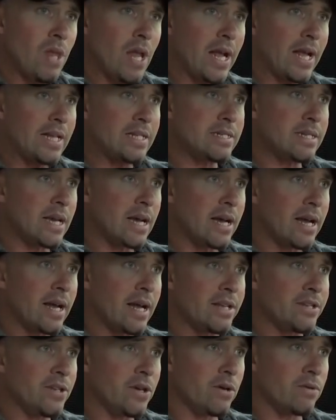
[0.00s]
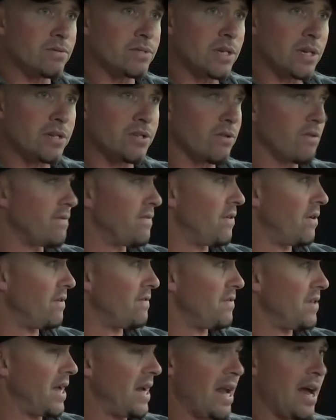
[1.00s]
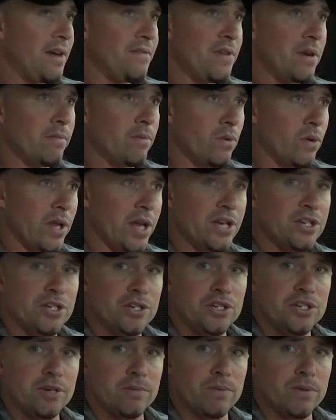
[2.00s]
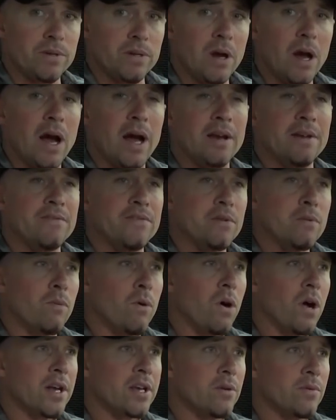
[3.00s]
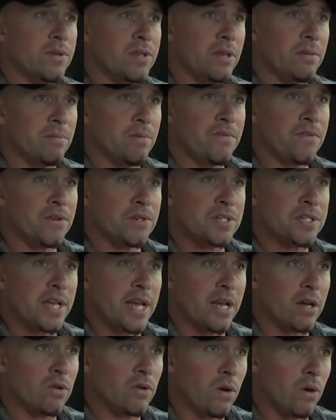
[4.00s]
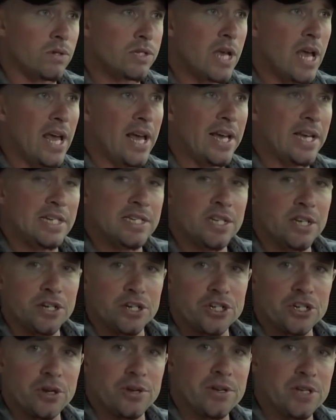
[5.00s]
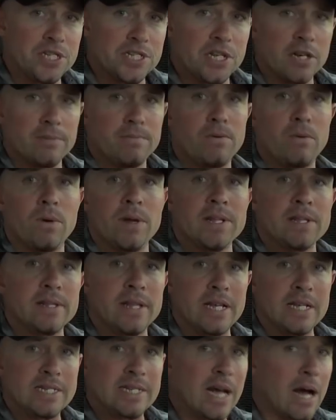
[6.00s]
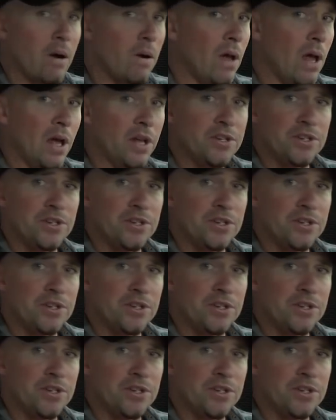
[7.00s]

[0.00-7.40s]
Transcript: And don't fall for that. Have that relationship with God. If you're walking with Him, if you're staying close, He's going to show you. He's going to point things out.